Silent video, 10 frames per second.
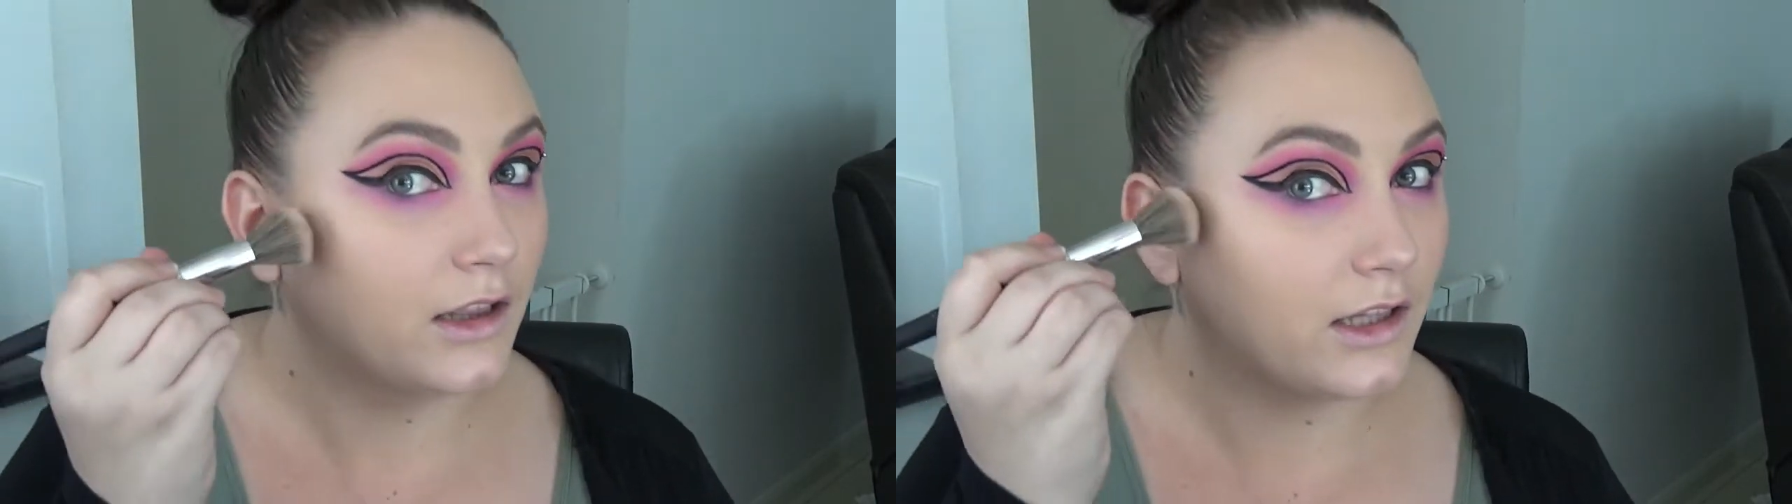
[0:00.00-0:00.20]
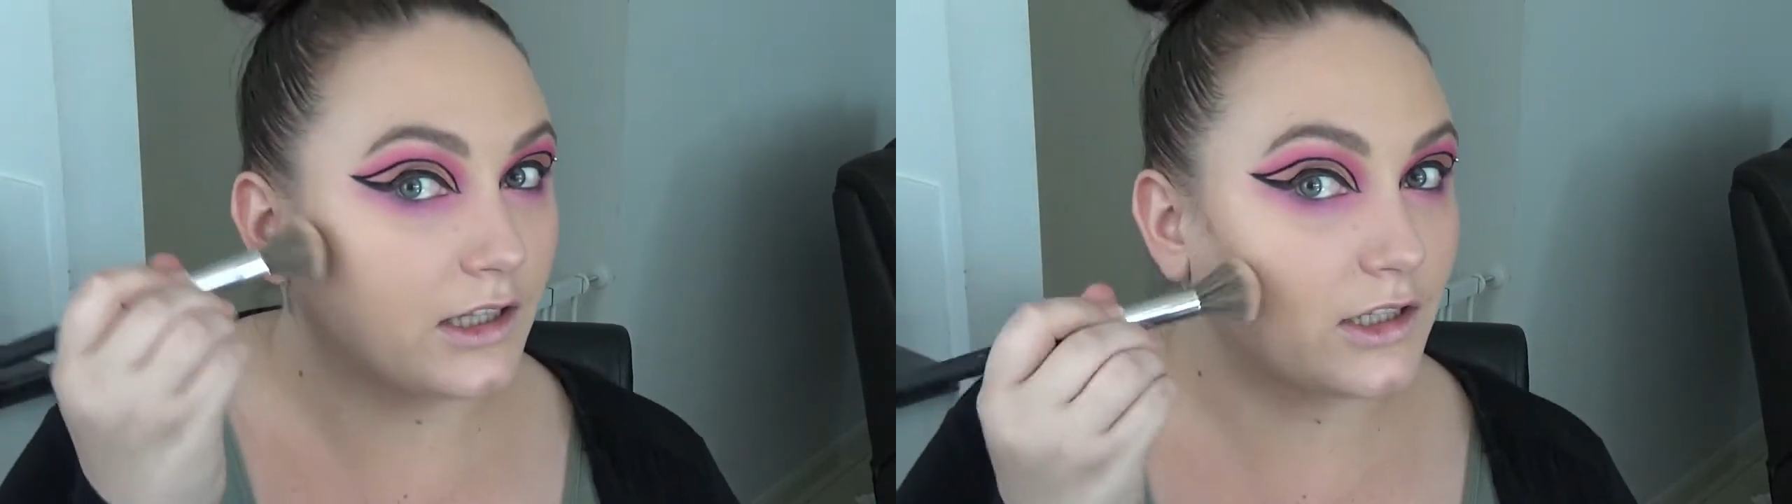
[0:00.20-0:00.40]

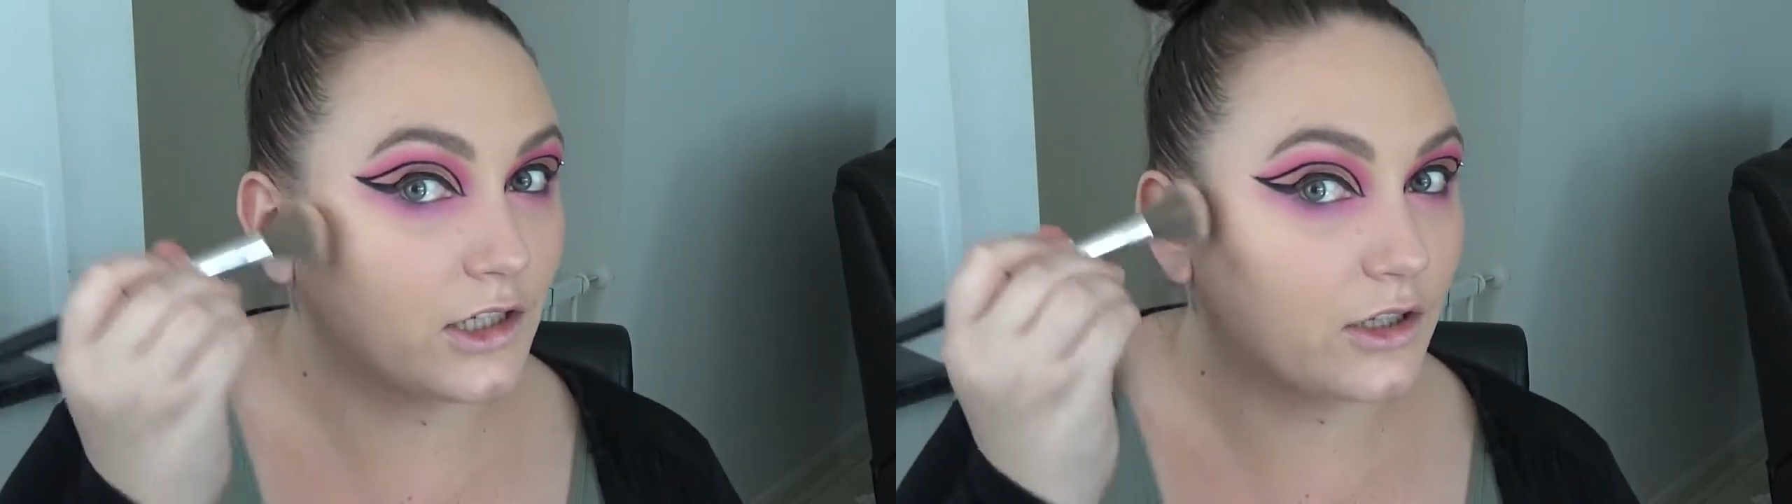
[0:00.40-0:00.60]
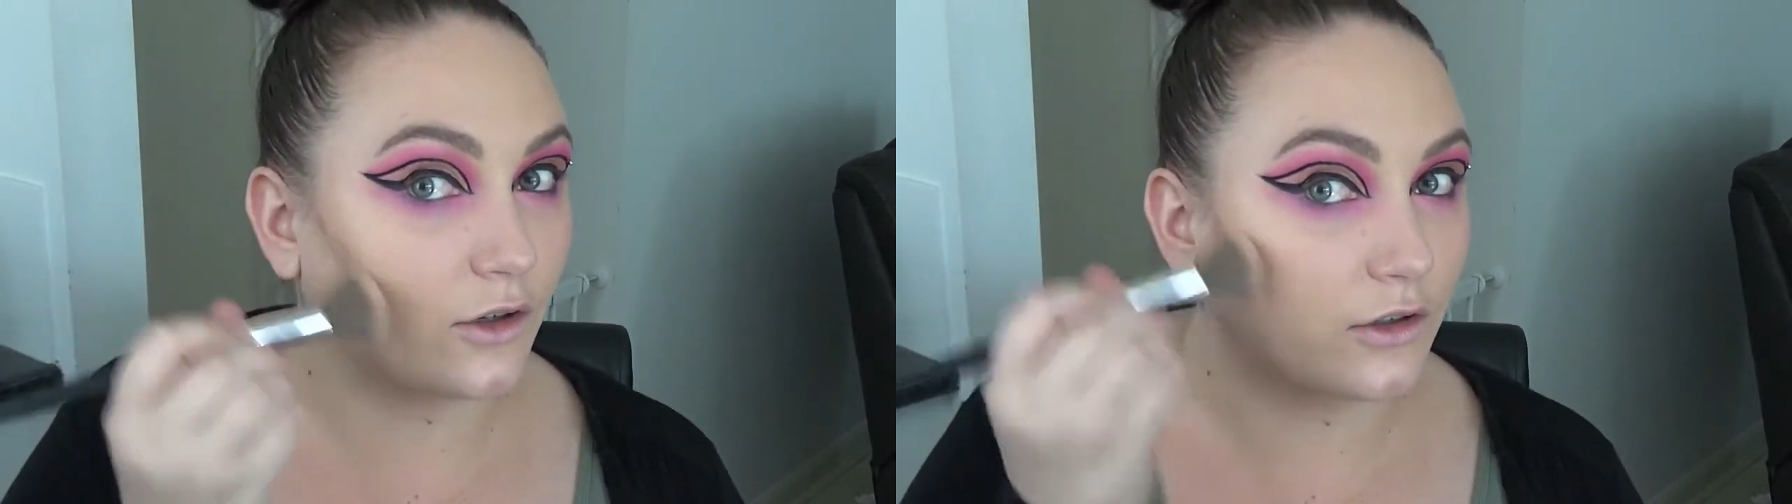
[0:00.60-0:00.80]
Let's
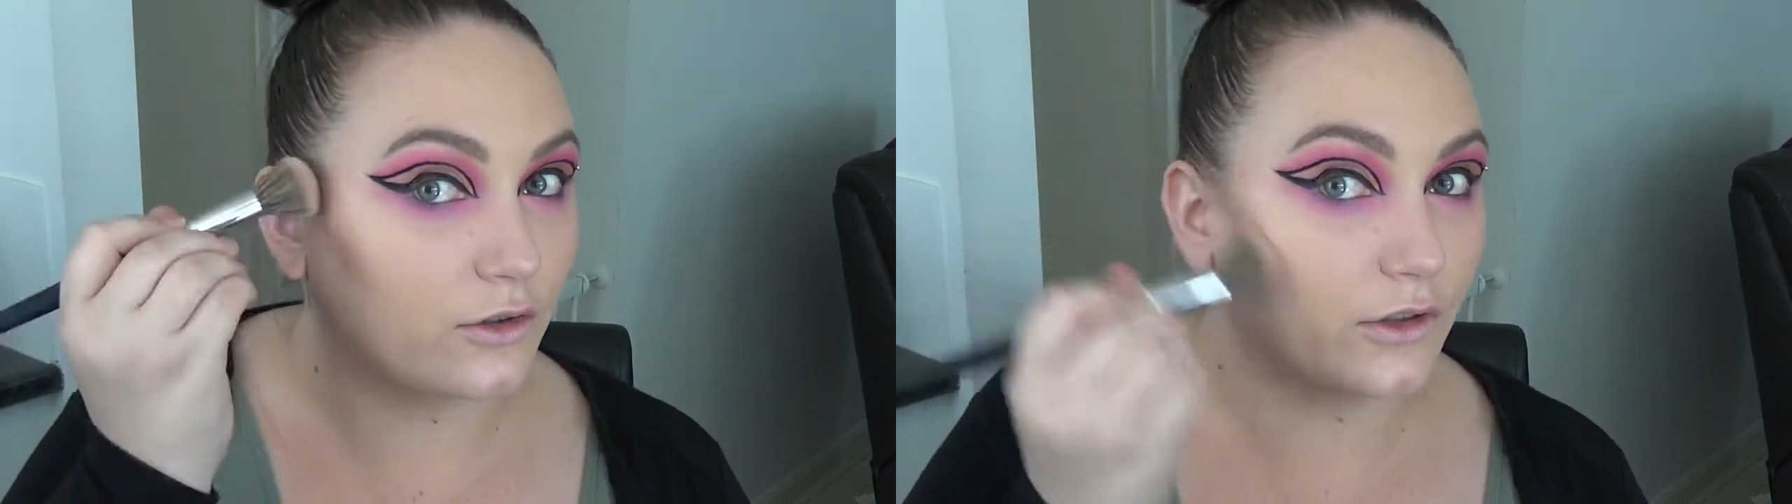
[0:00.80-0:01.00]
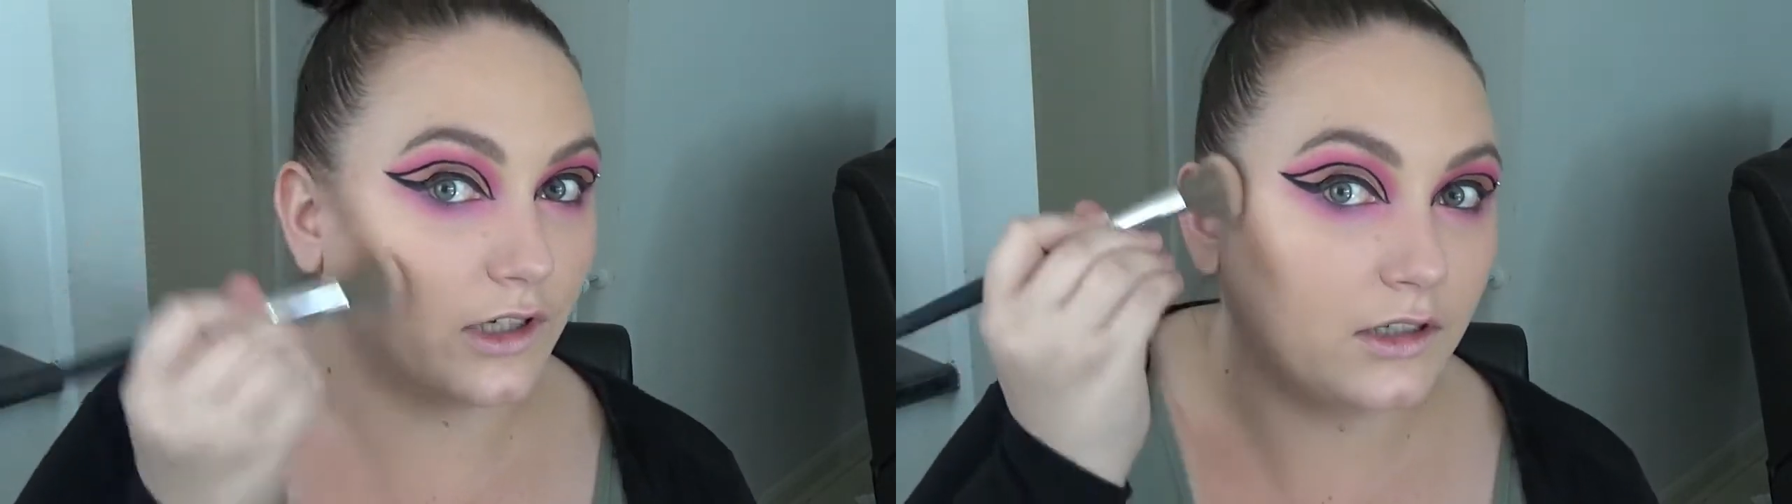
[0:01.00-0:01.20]
just
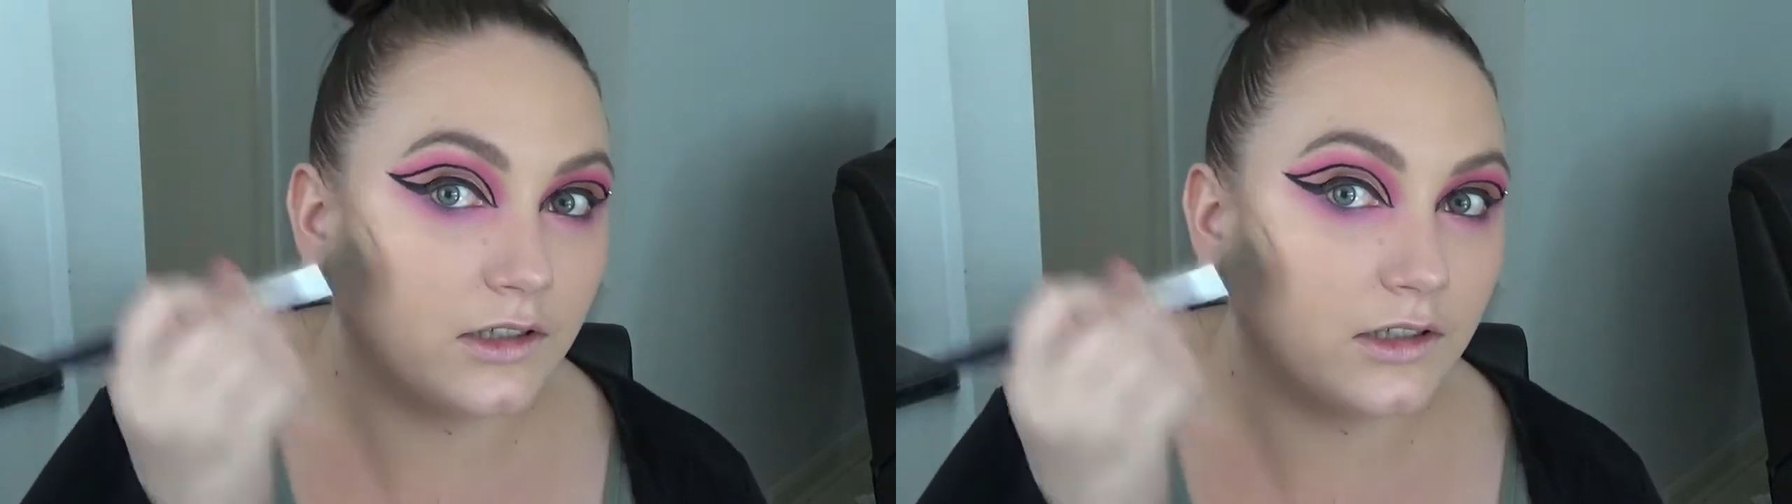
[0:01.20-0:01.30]
contour.